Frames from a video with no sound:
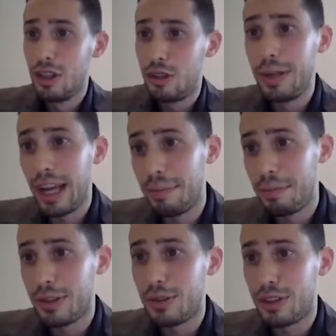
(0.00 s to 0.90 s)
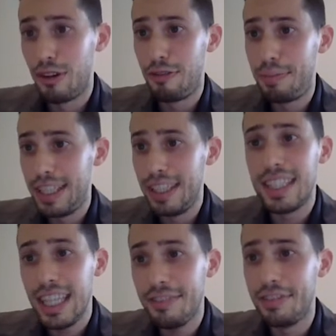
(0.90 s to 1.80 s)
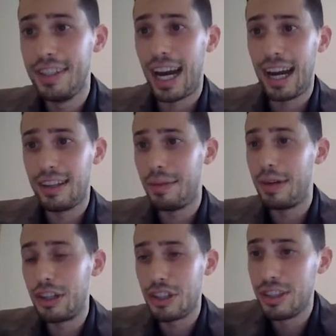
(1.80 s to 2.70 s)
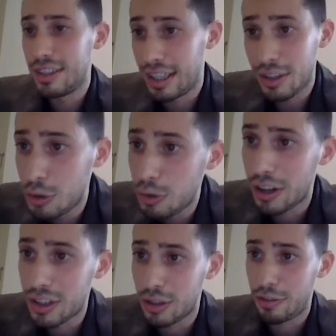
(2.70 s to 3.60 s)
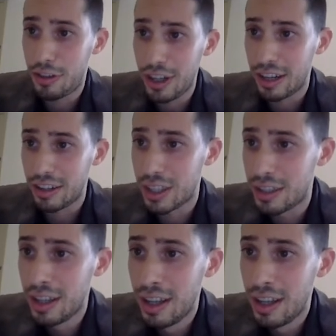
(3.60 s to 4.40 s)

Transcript: to be able to solve PDEs even in higher dimension than 200 or 300.